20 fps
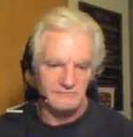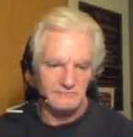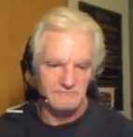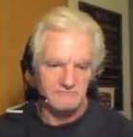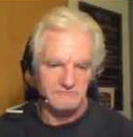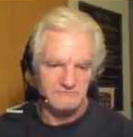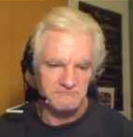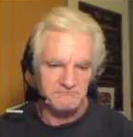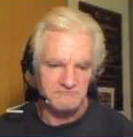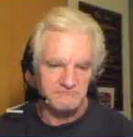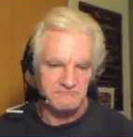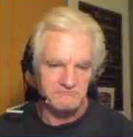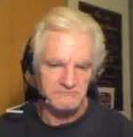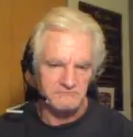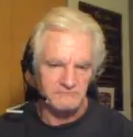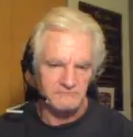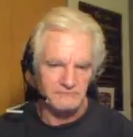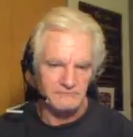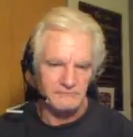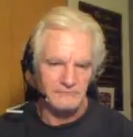
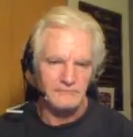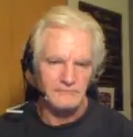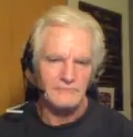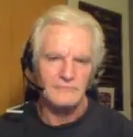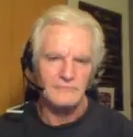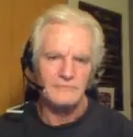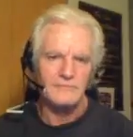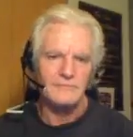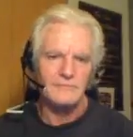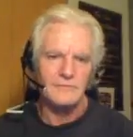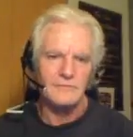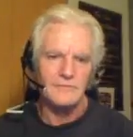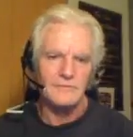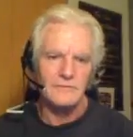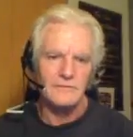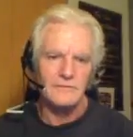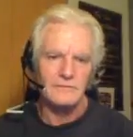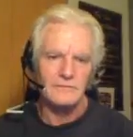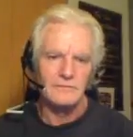(no one is talking)